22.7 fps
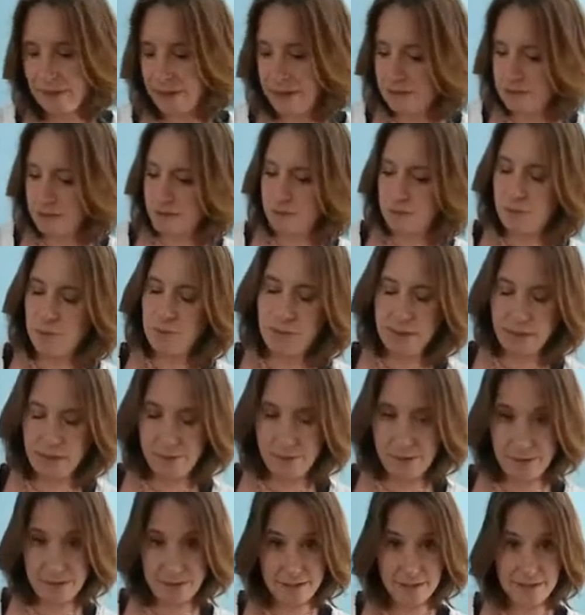And so what I
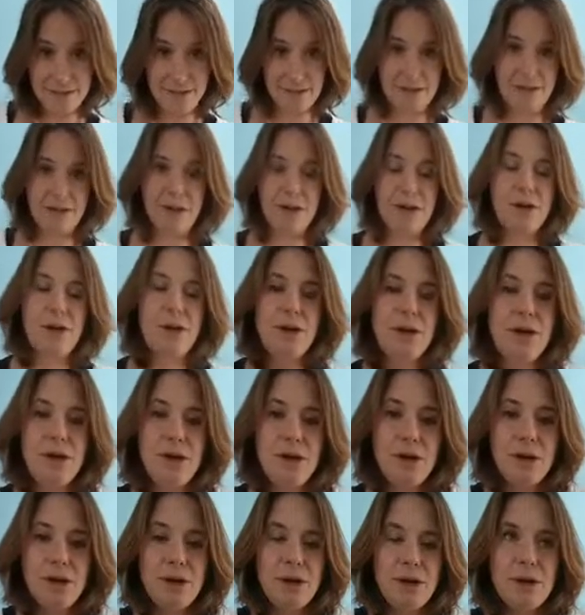want to say
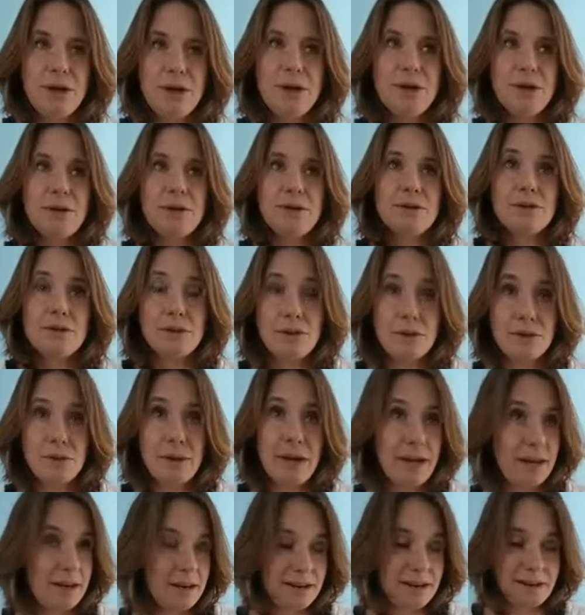to
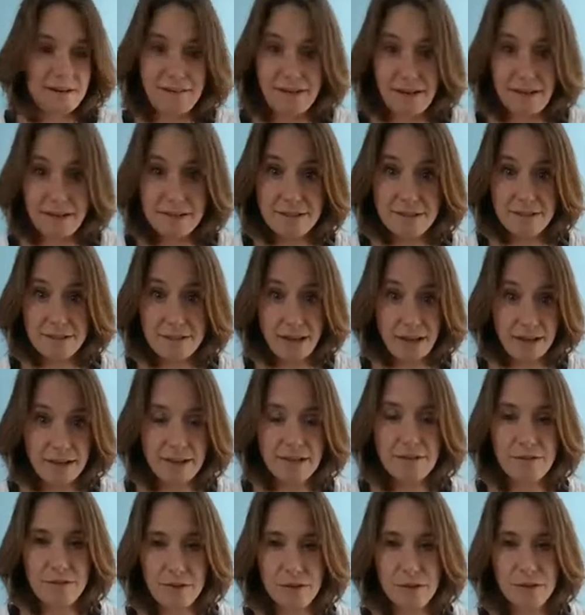any of us,
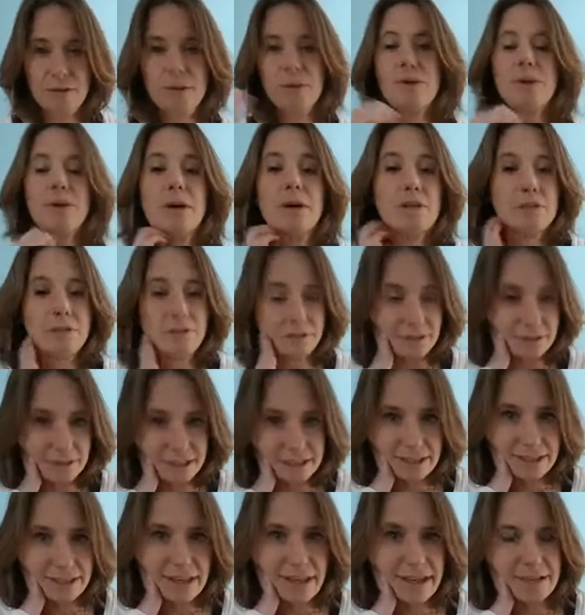any of you who are
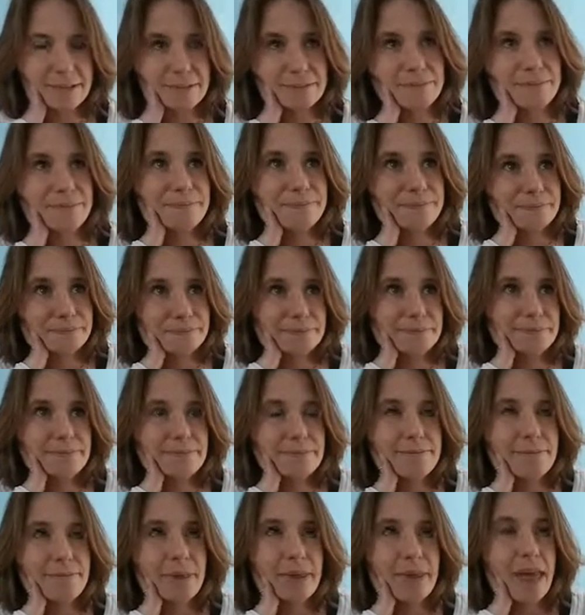feeling that,
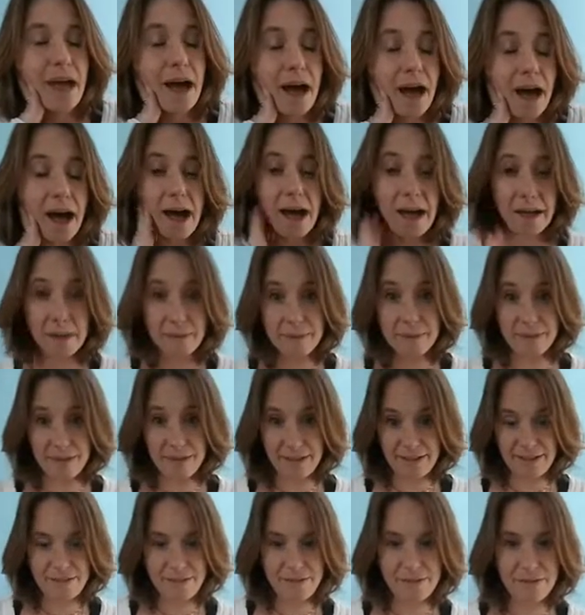I
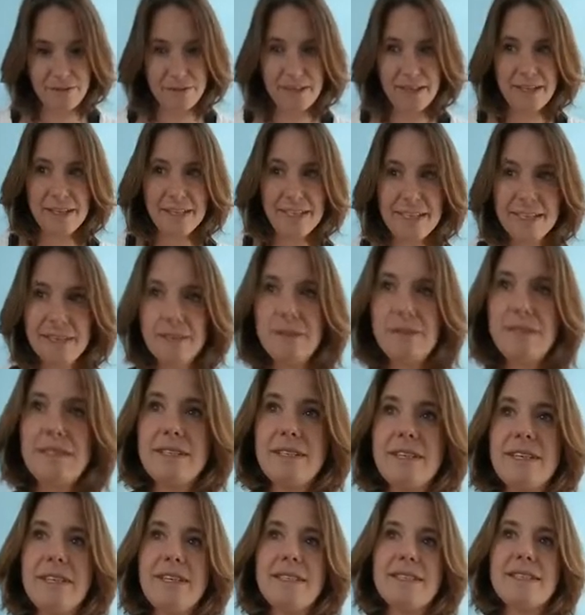believe
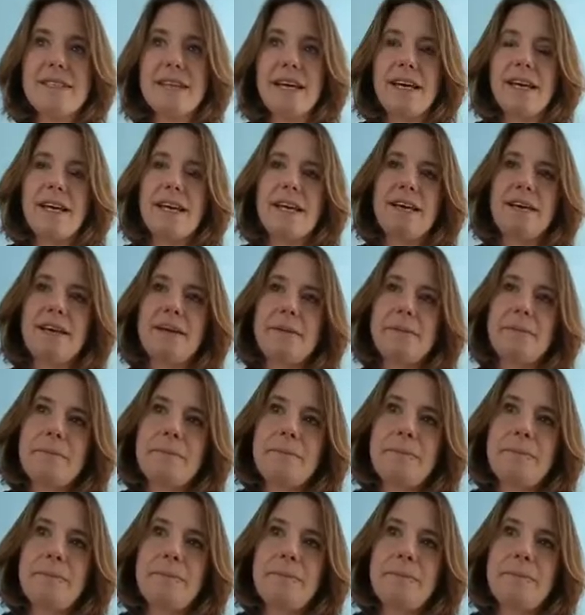guilt is like,